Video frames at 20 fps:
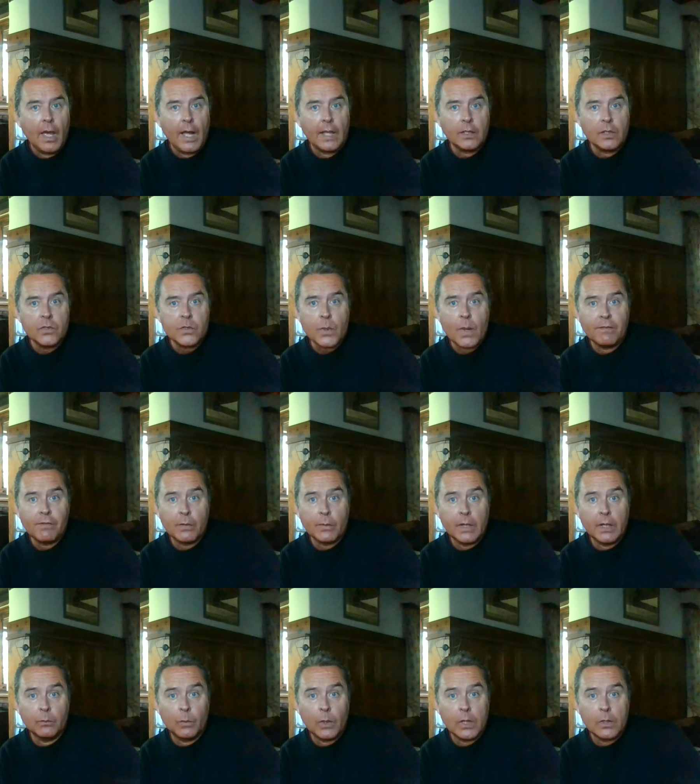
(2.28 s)
Hello to
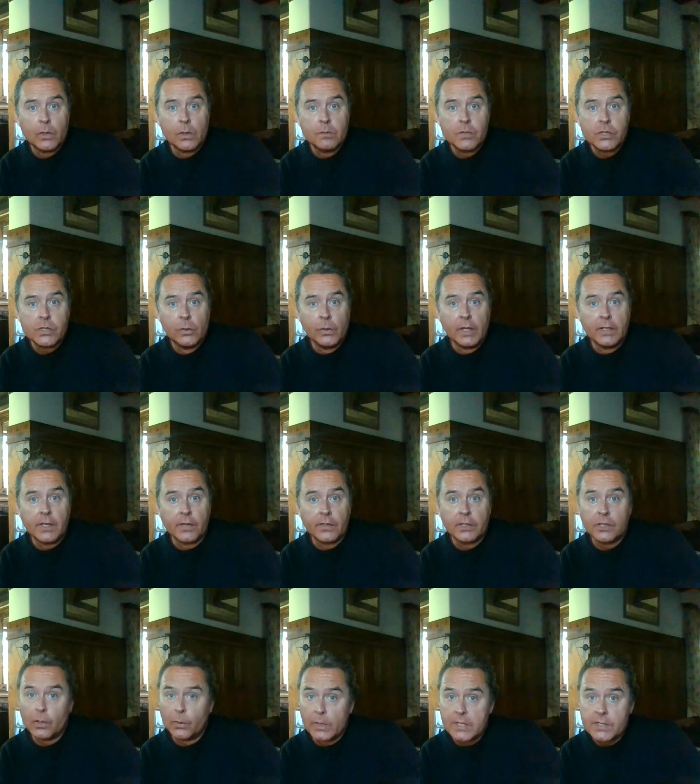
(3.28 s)
everyone, welcome to
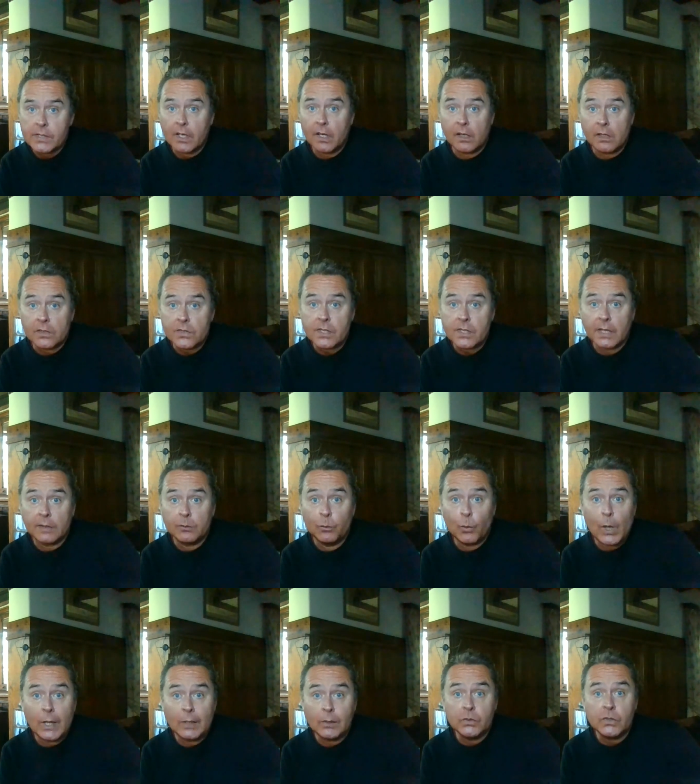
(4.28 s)
another quizcast,
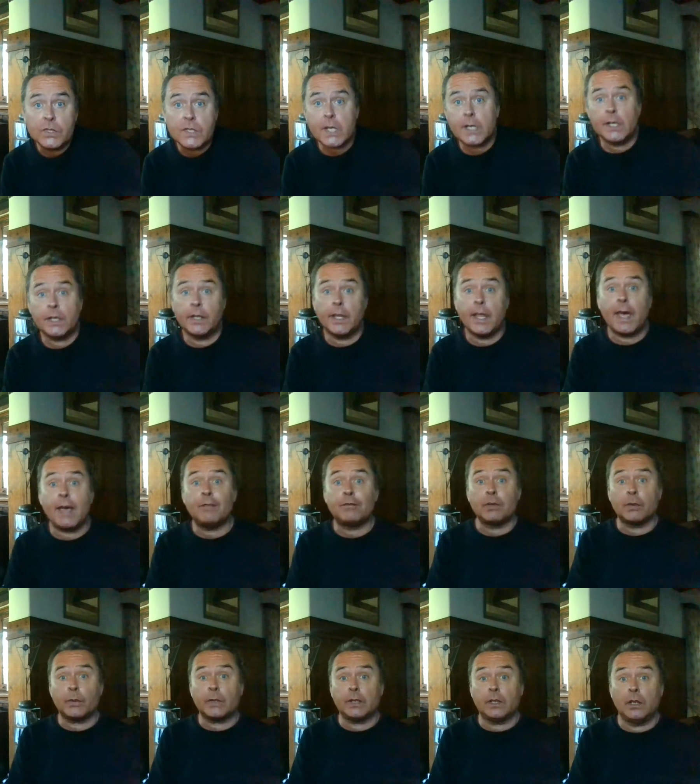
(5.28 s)
and well done
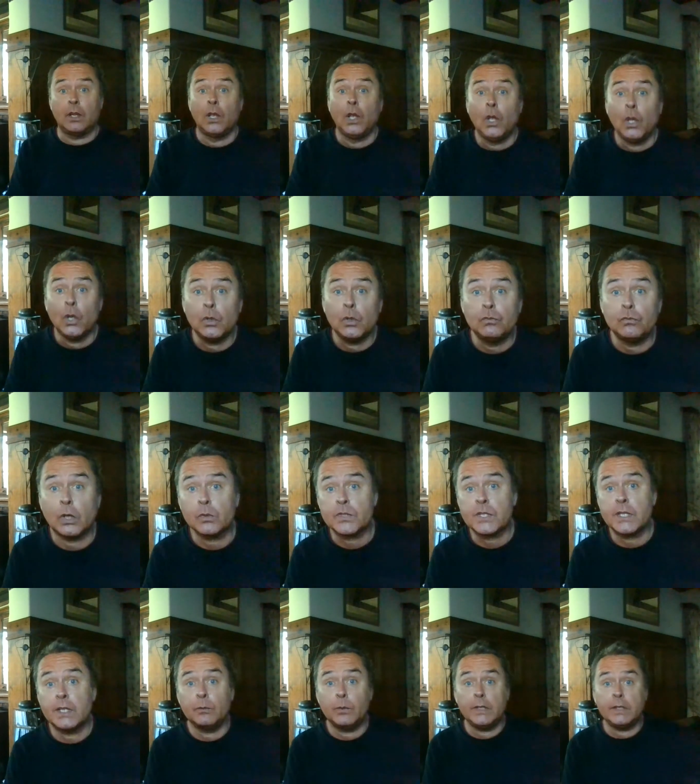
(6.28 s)
everyone who
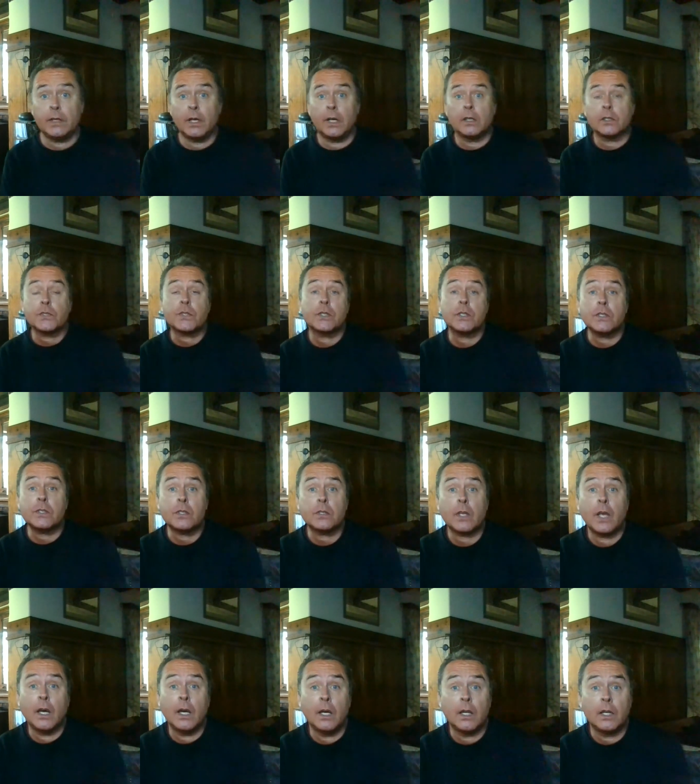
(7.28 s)
wrote in with
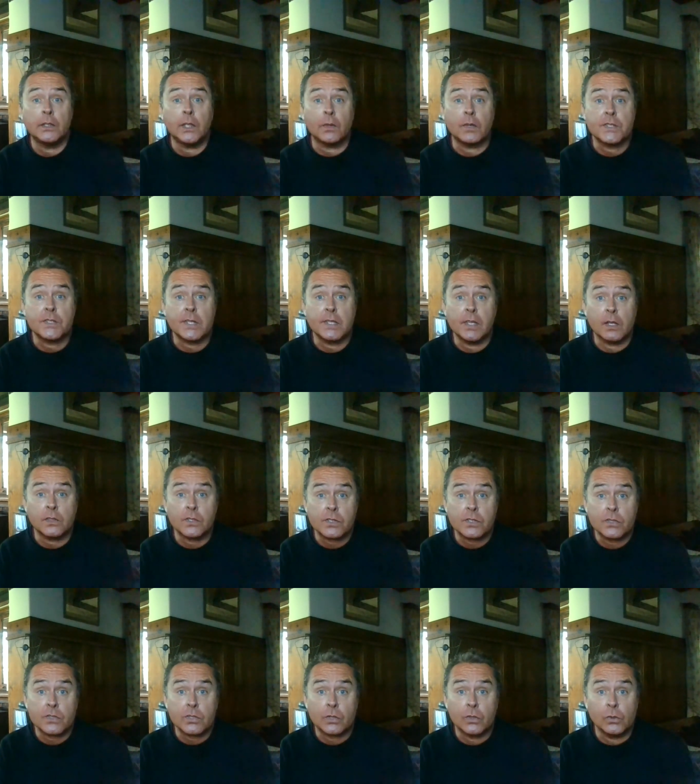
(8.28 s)
answers. You can see the
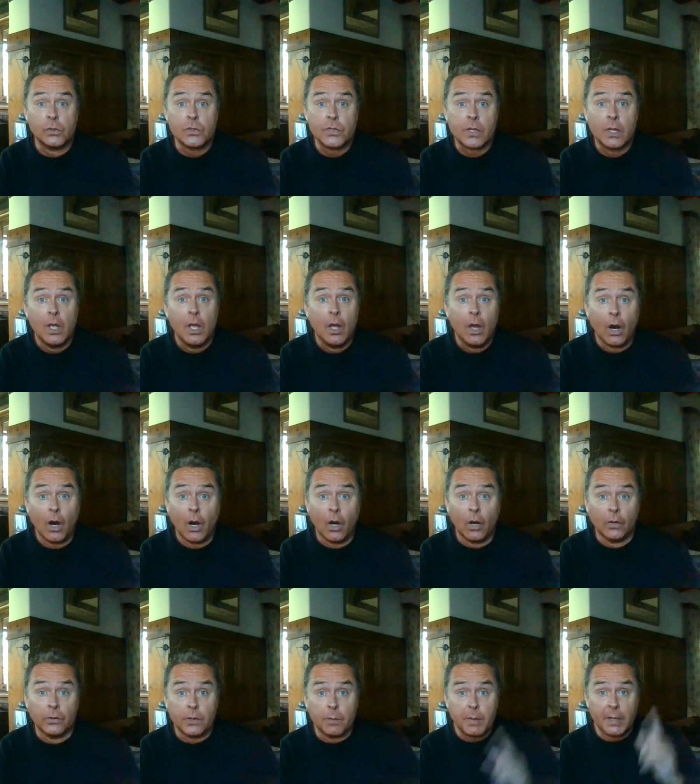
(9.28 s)
answers and scores
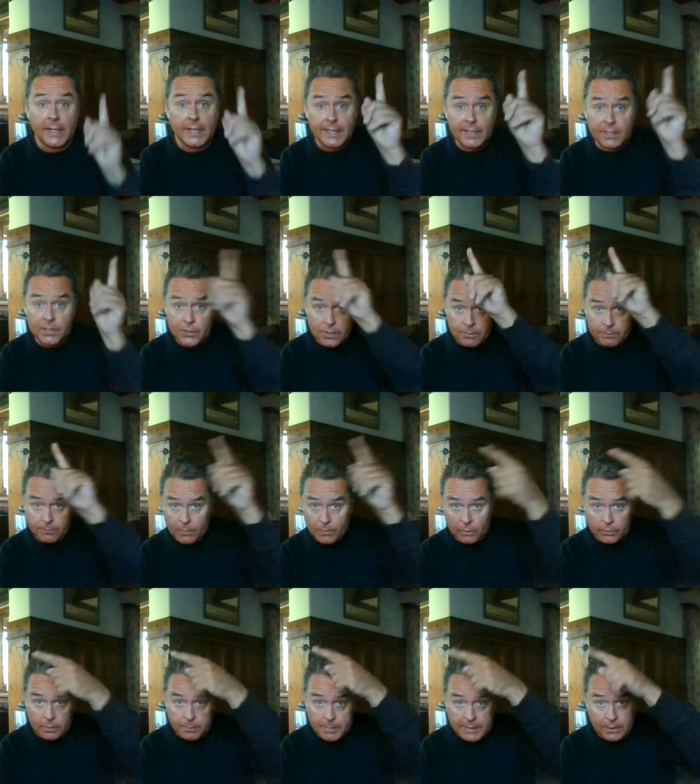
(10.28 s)
on the page,
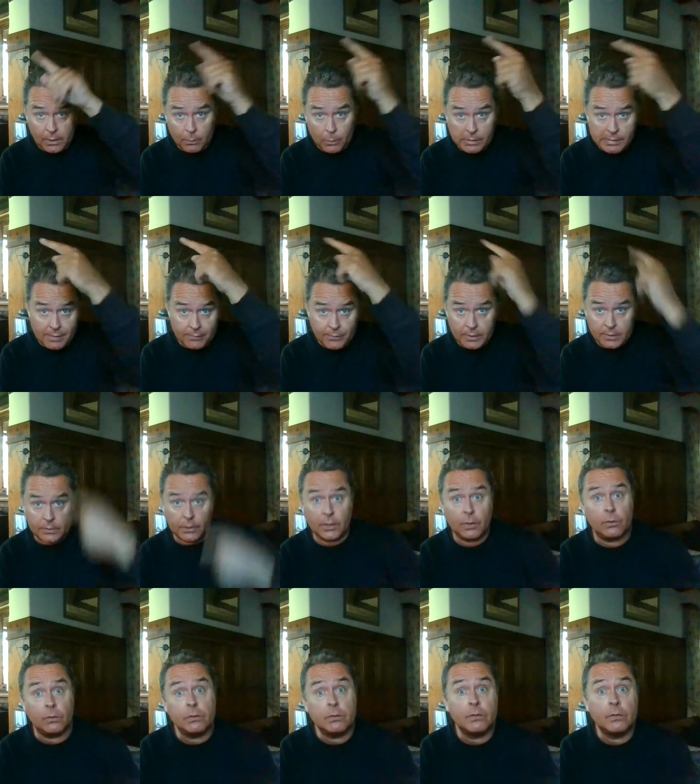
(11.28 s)
on the menu, wherever
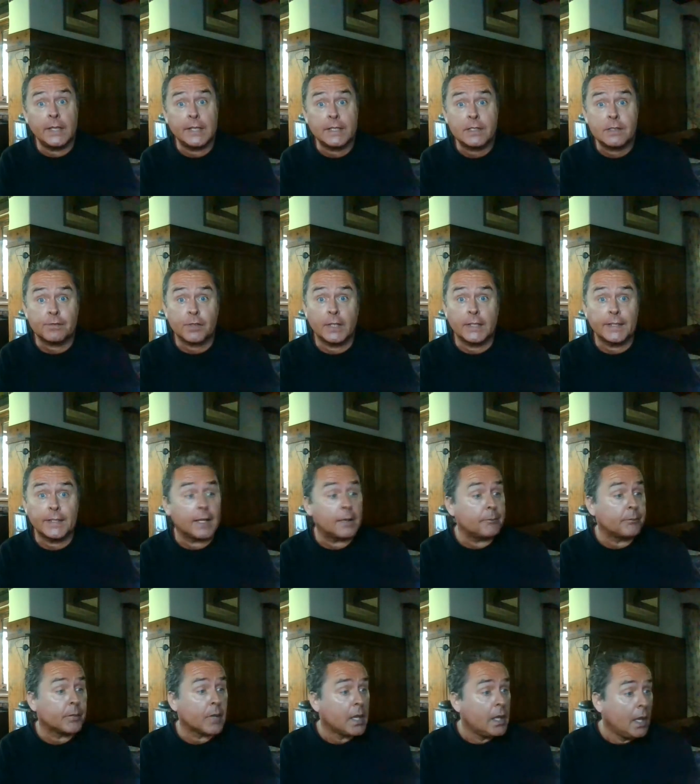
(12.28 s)
you need to find
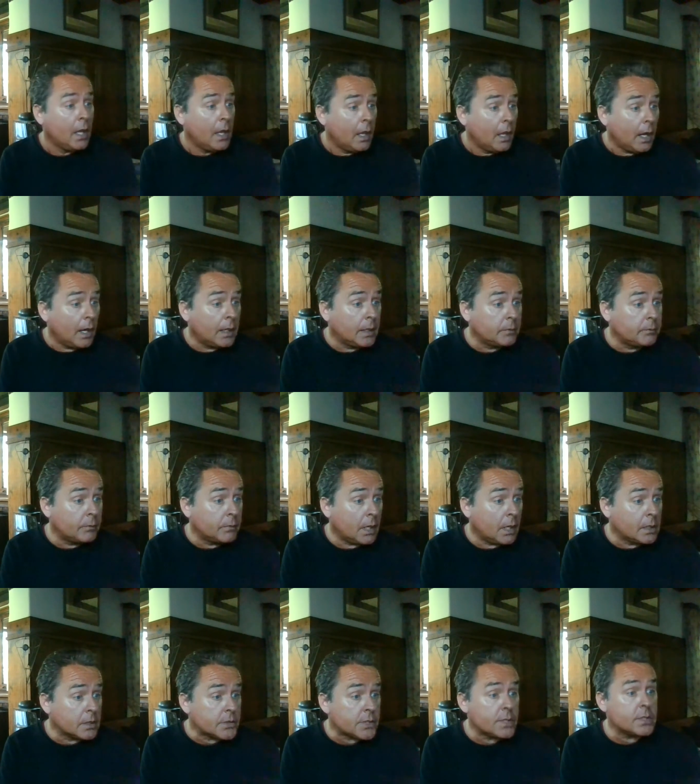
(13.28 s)
that.
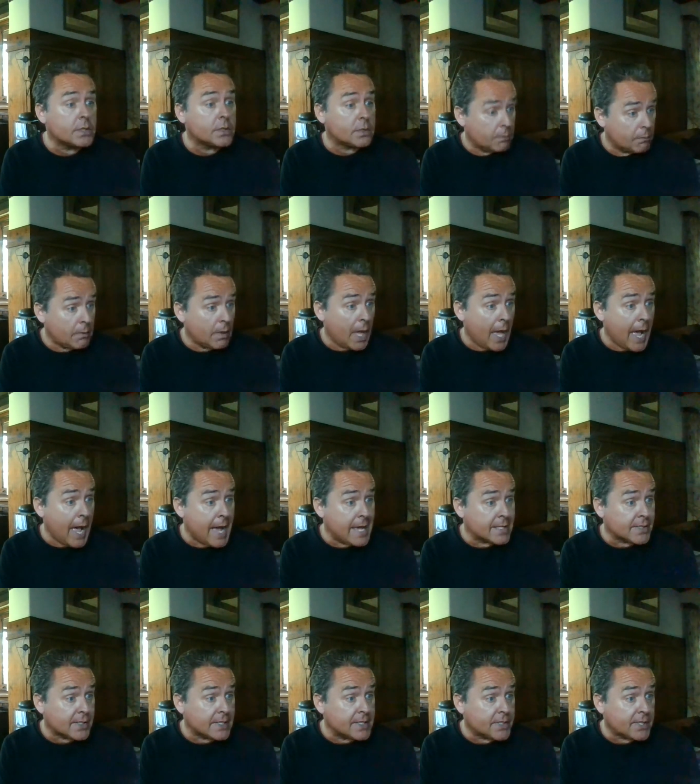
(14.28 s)
Answers,
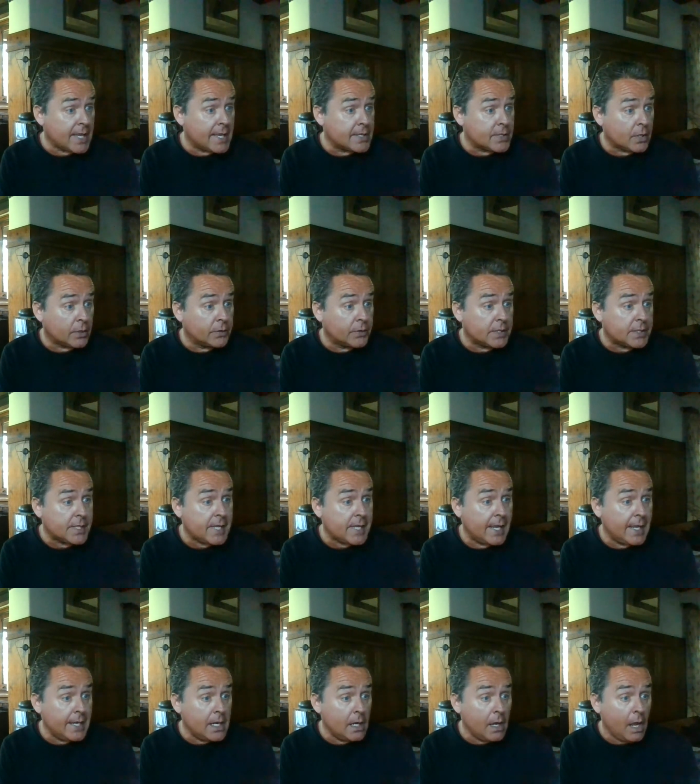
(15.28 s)
as it says on the
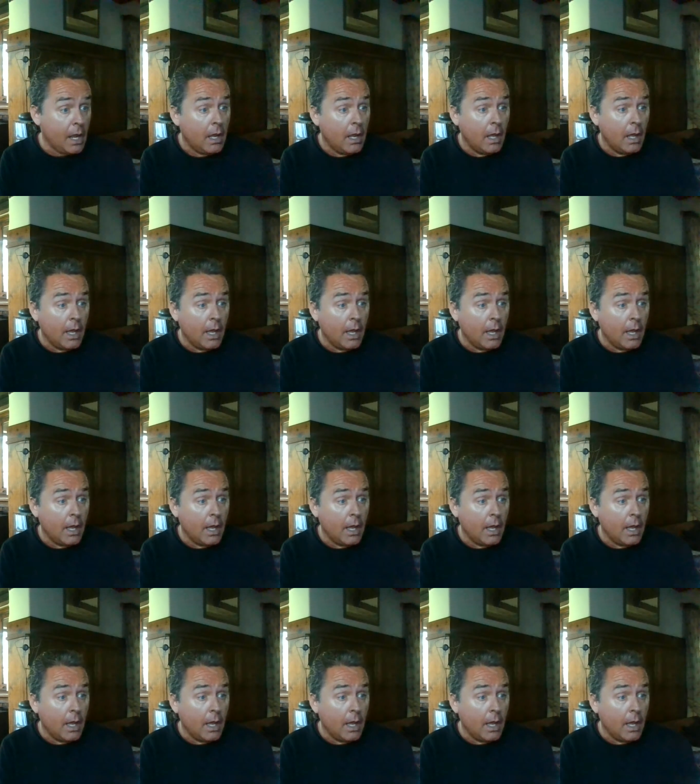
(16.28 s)
tin,